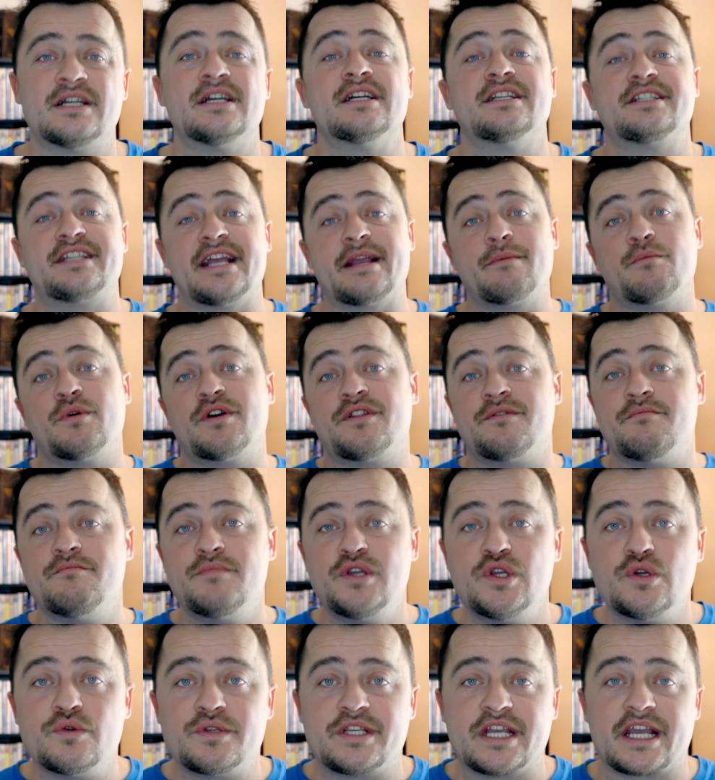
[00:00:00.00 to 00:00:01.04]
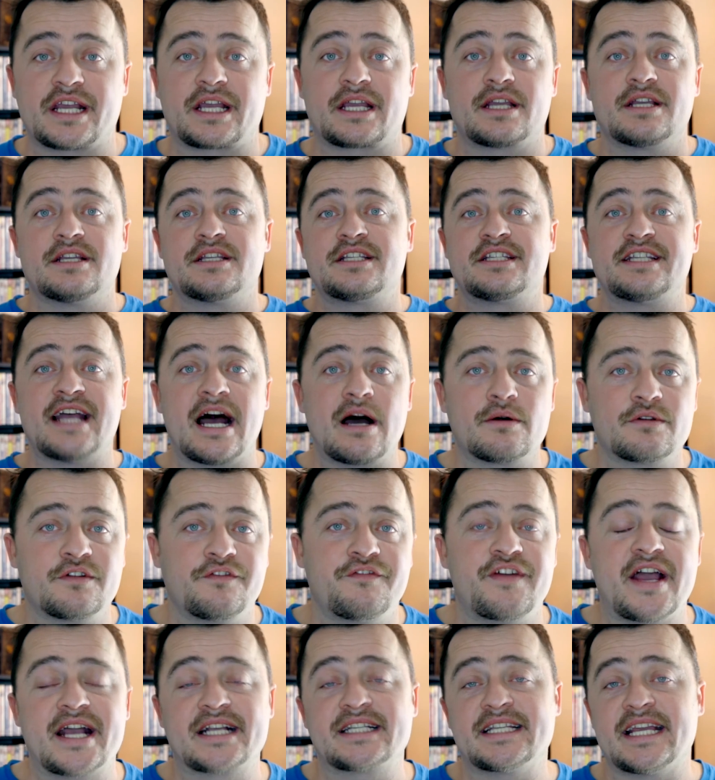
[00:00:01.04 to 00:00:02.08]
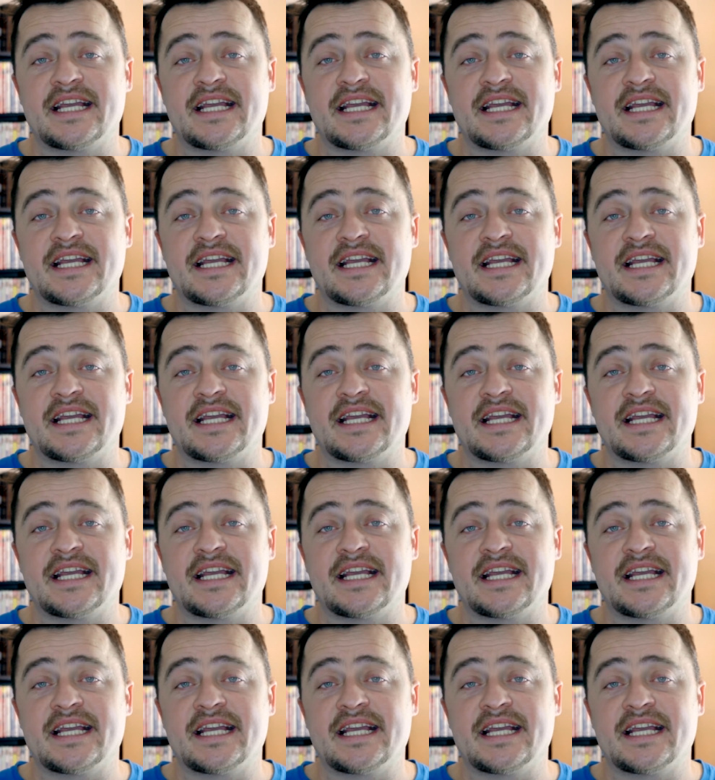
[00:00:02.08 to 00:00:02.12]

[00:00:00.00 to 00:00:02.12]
Same with music, sound effects,